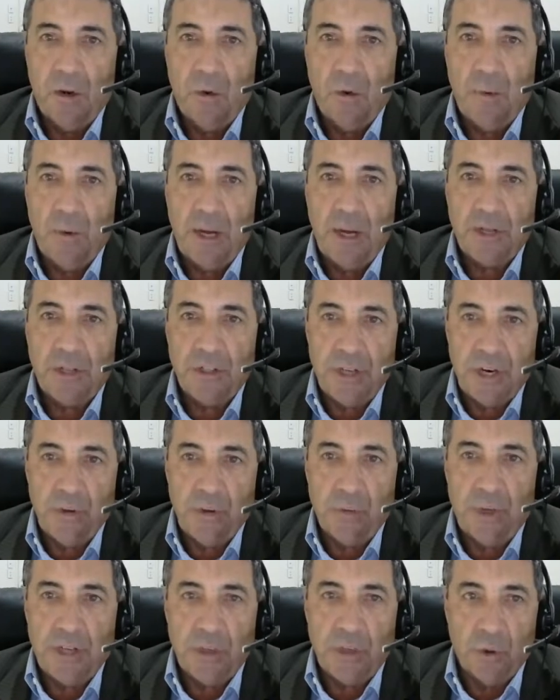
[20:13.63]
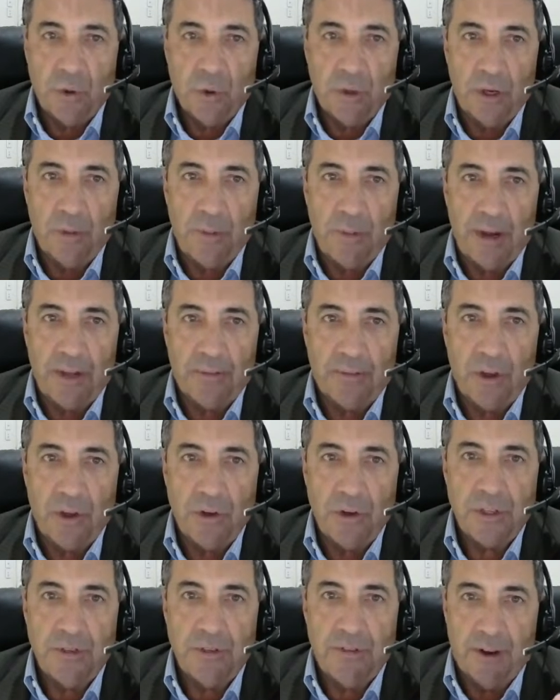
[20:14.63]
we are generally talking about
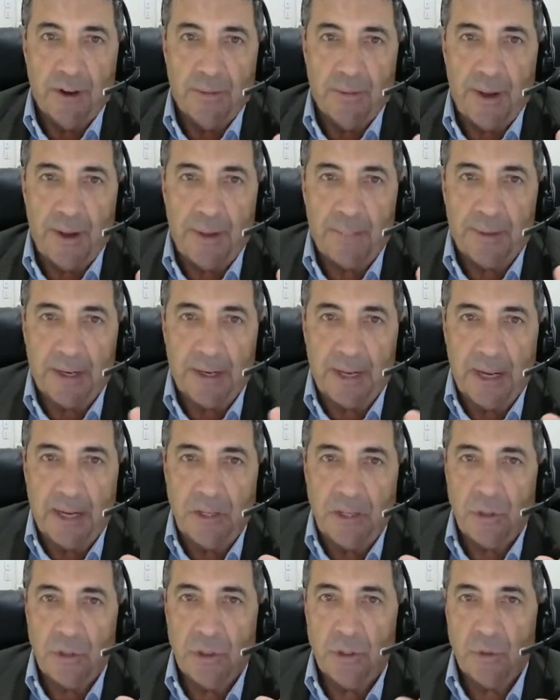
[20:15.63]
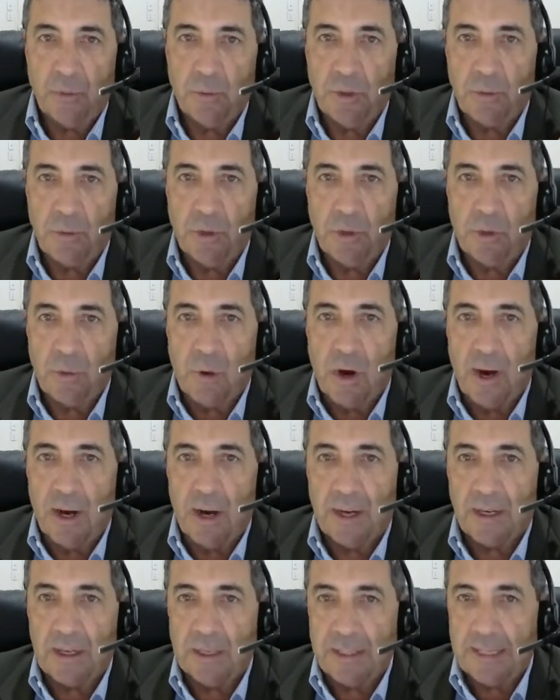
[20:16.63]
those development applications which
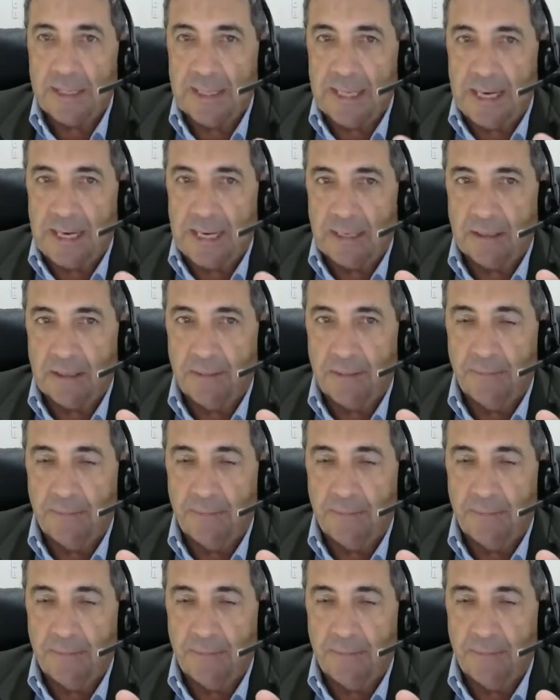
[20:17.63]
require consent.